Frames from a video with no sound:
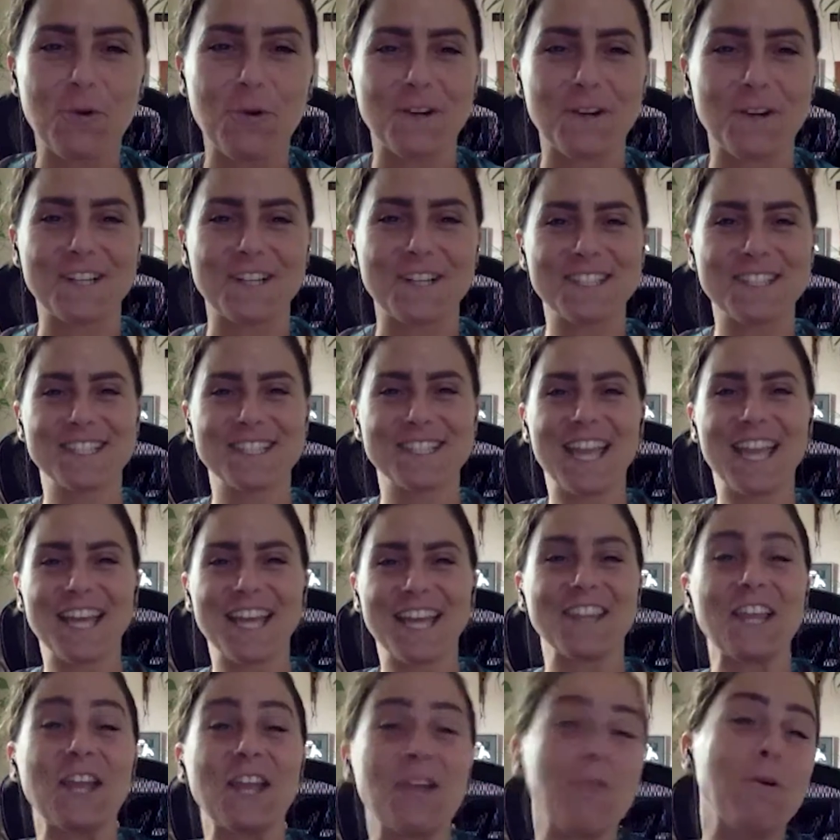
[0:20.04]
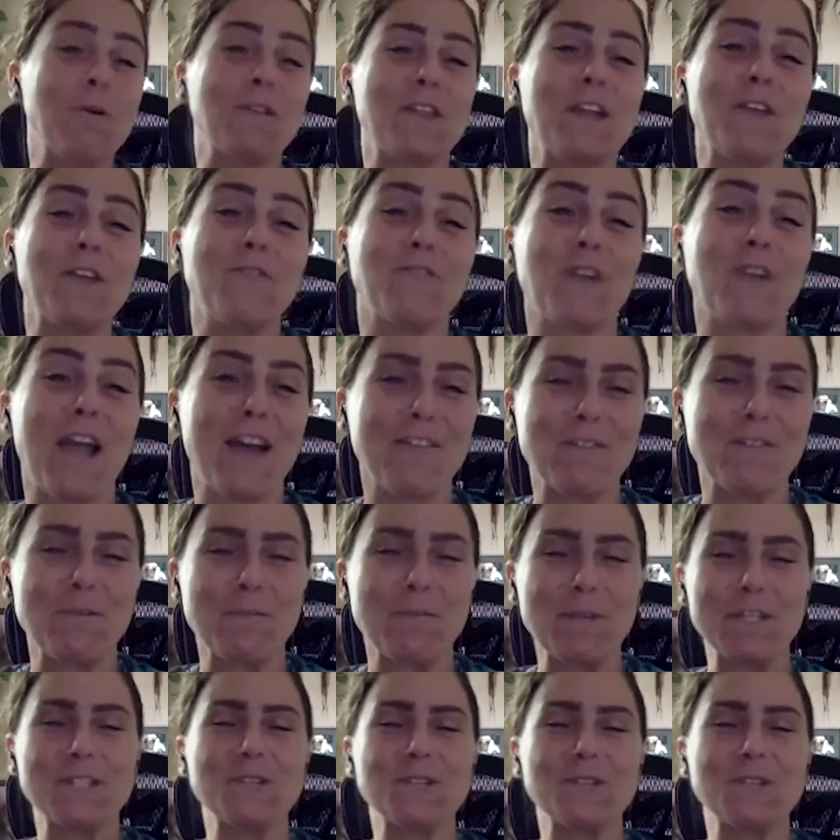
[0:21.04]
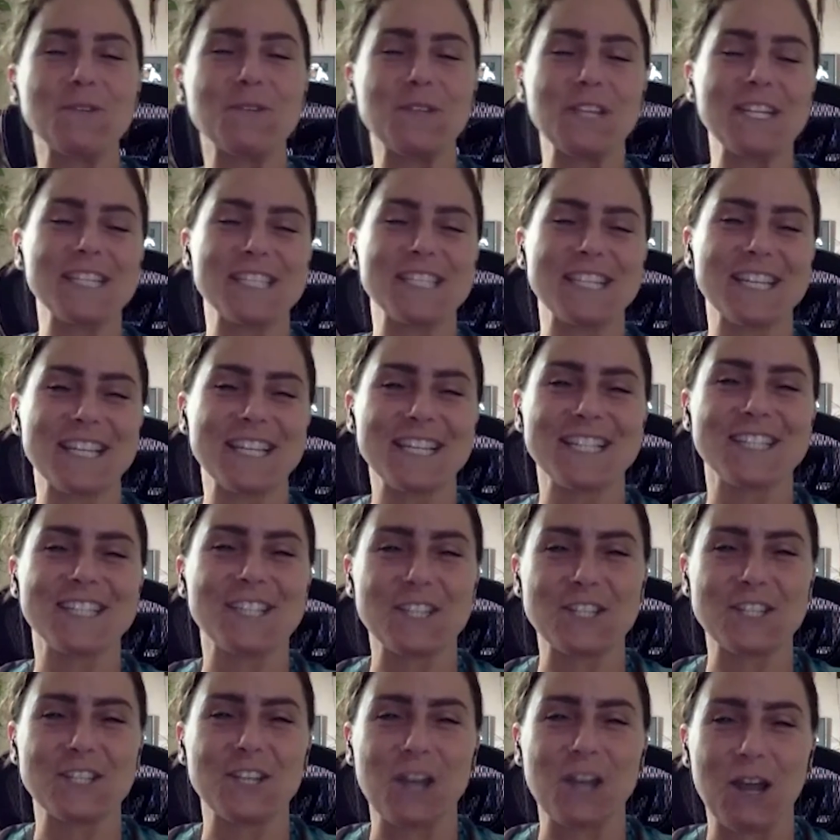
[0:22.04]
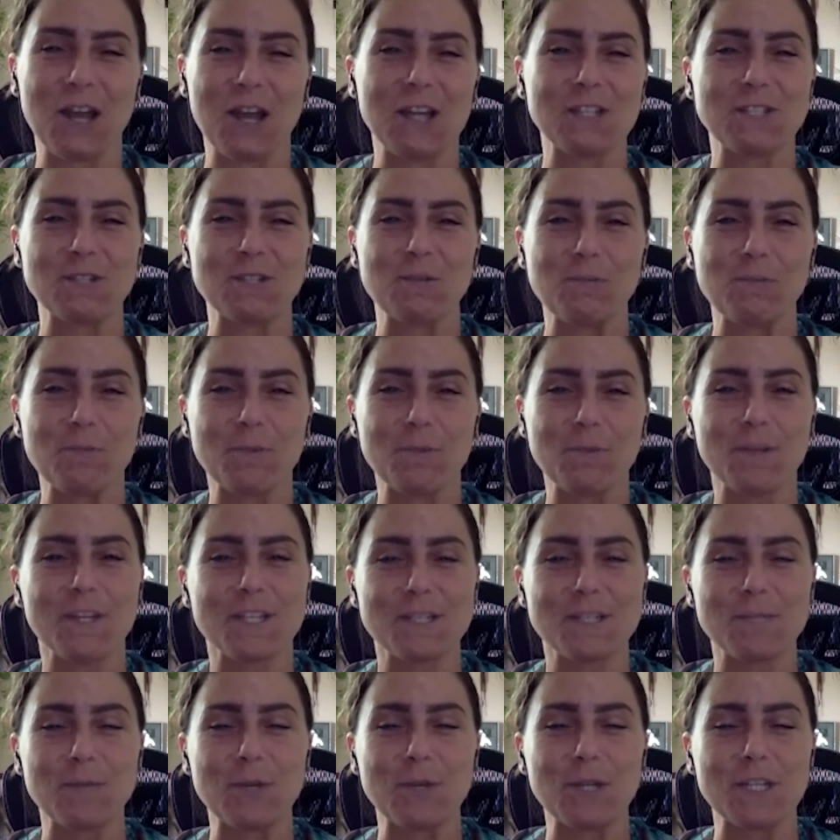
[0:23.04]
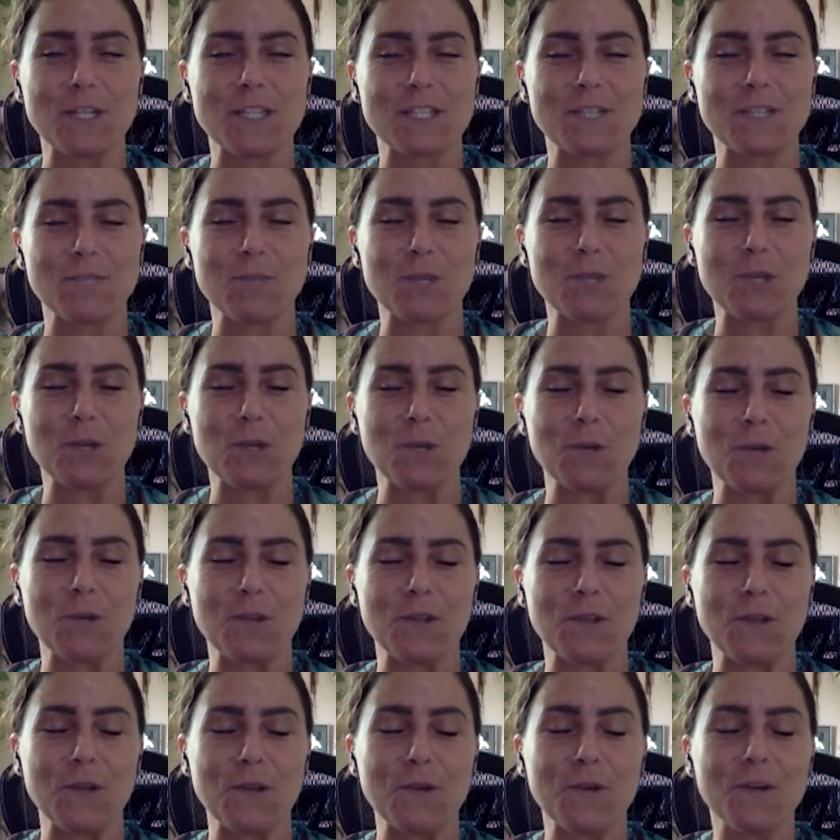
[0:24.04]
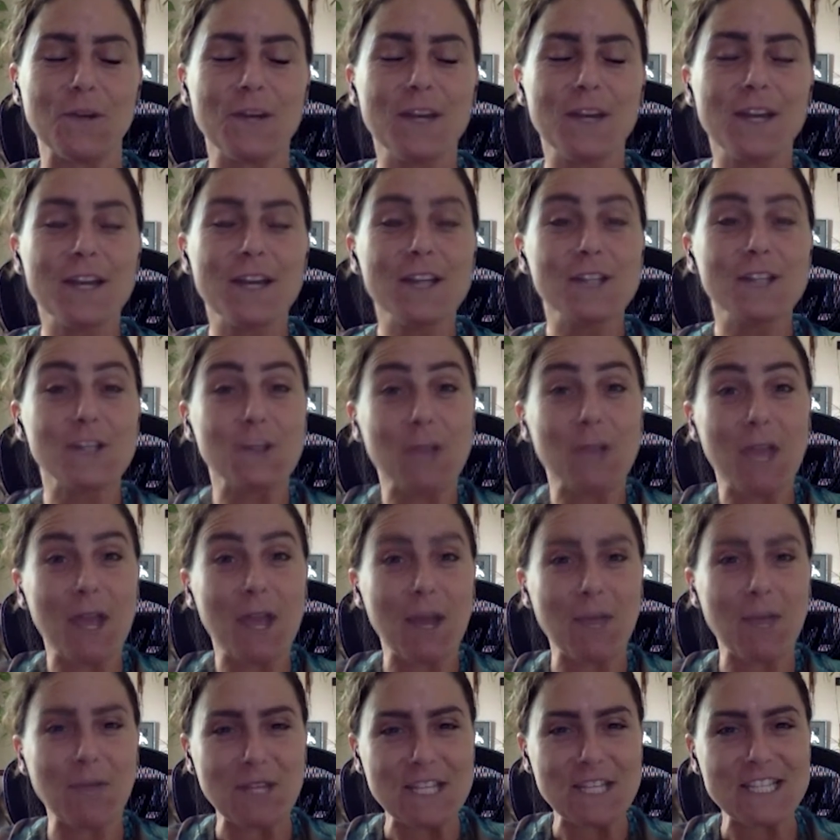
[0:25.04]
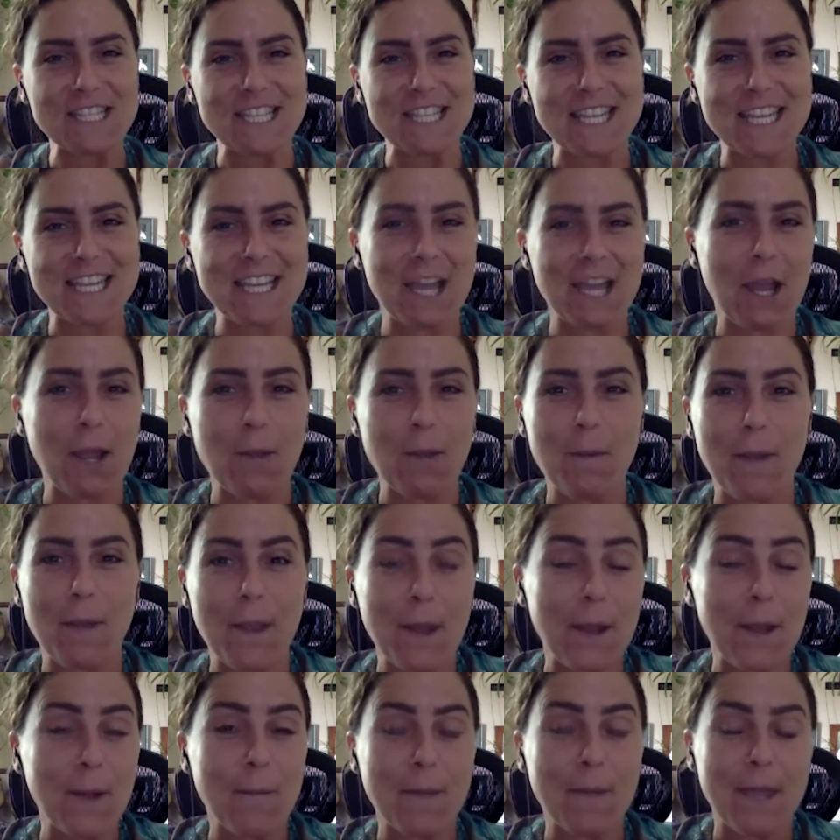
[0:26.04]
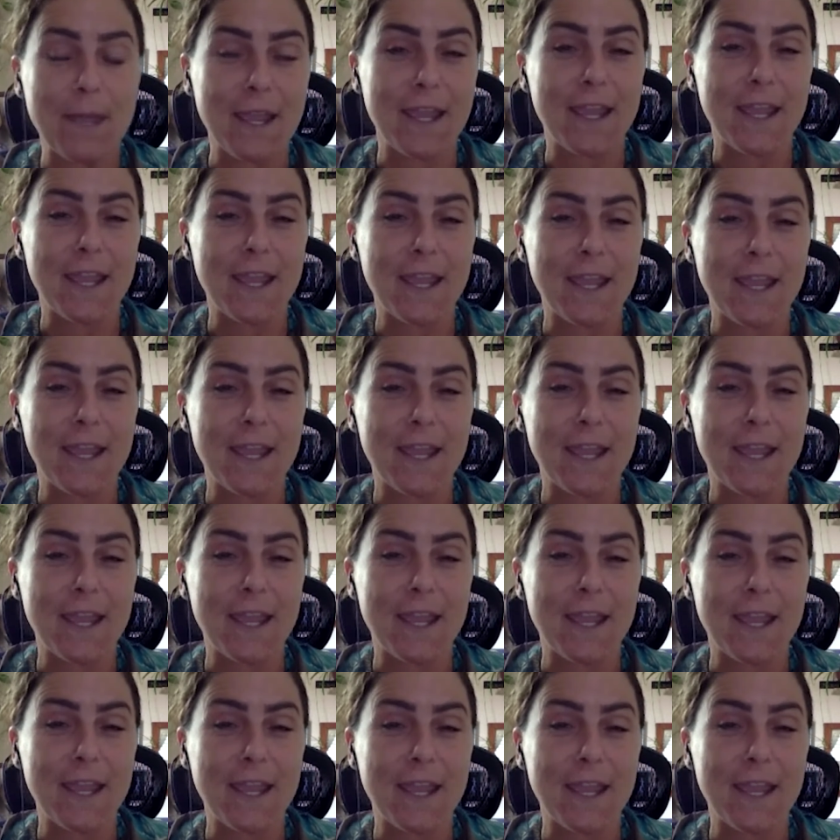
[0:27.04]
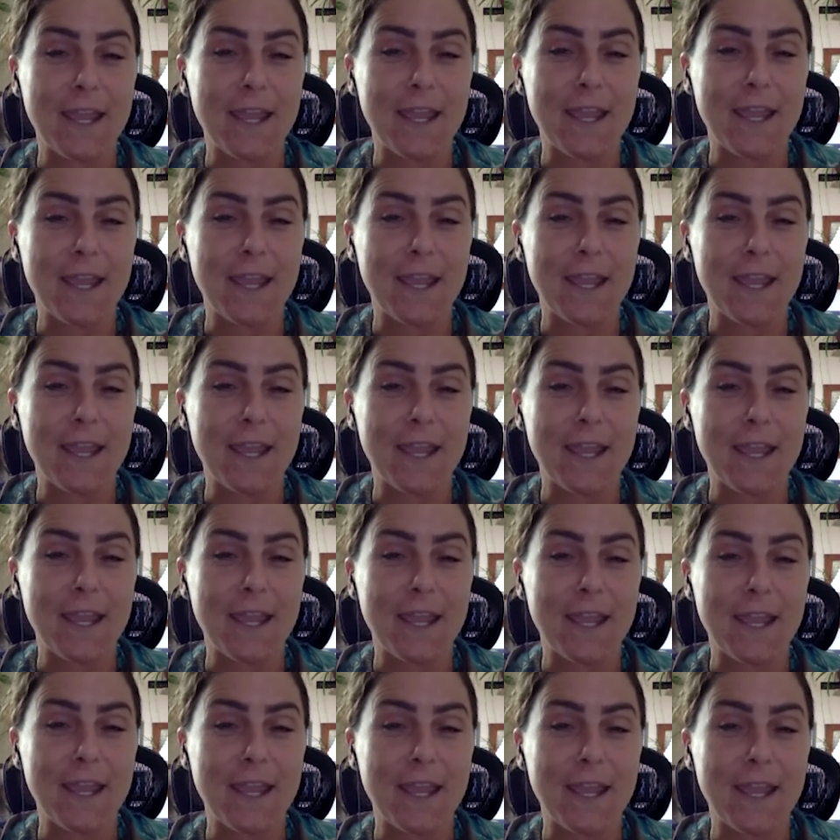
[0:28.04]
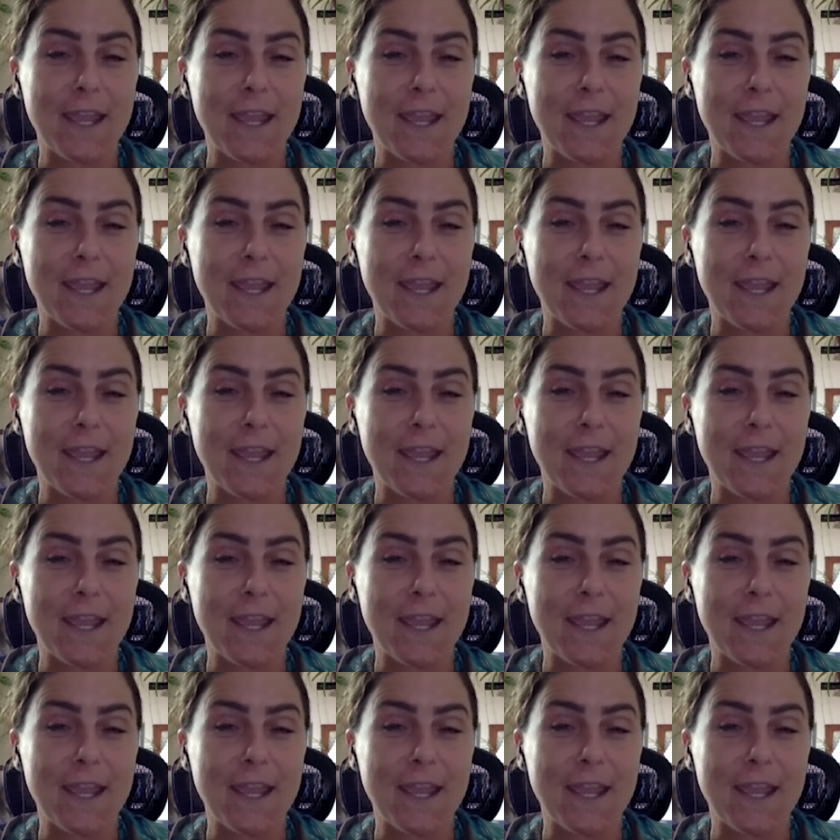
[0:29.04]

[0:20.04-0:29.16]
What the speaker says: Yeah. Thank you for having me too, Lisa. It's such an awesome experience to be here with you. So yeah, I'm Lindsay. I am a consciousness creation